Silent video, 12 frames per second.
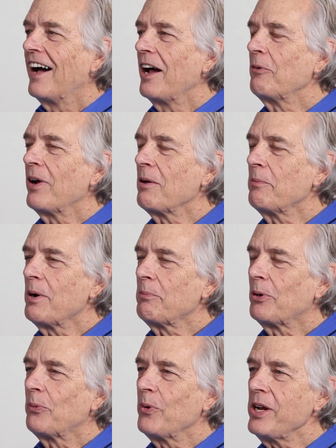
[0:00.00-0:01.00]
I
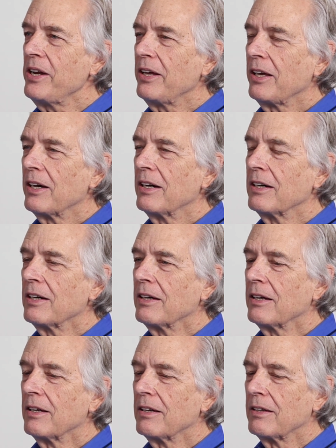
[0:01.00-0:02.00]
remember reading
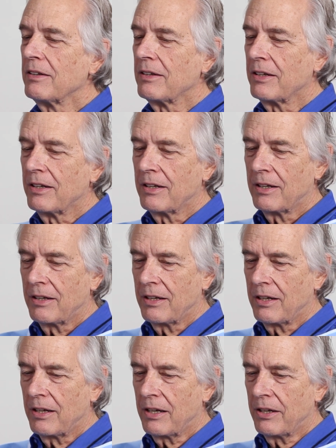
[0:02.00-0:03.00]

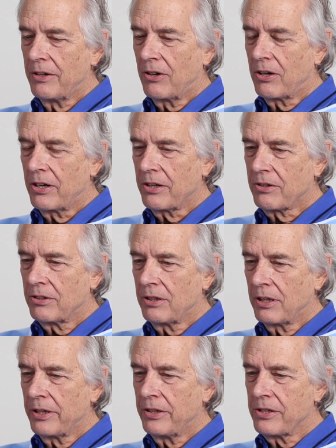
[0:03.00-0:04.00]
an
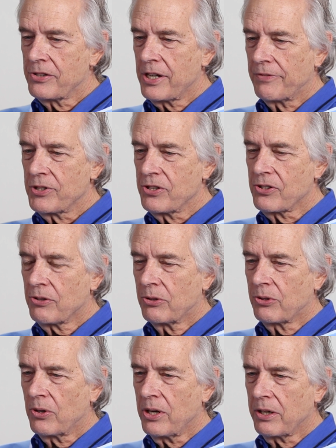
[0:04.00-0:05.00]
article in the San Francisco
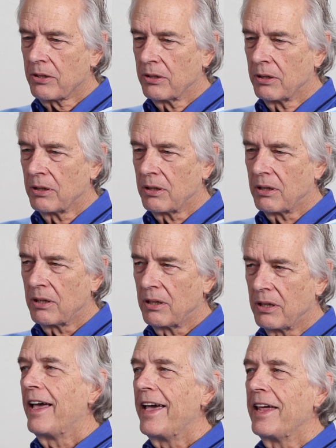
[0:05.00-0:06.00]
Chronicle,
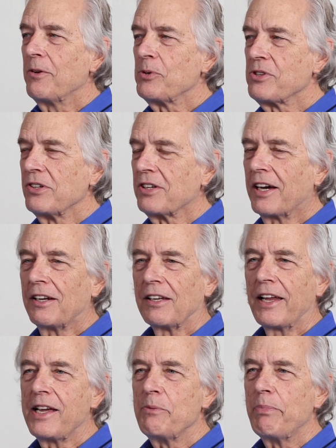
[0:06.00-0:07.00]
and it was
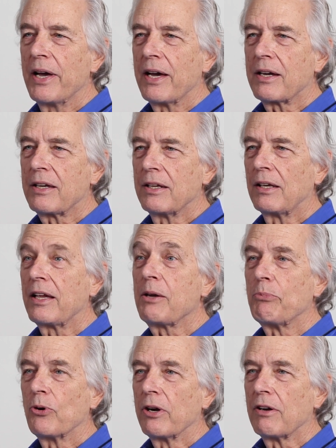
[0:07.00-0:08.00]
entitled "Laid Back in
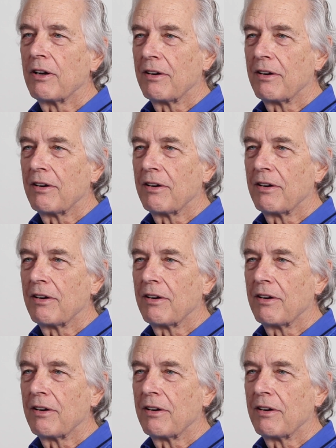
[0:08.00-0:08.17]
Lakeport."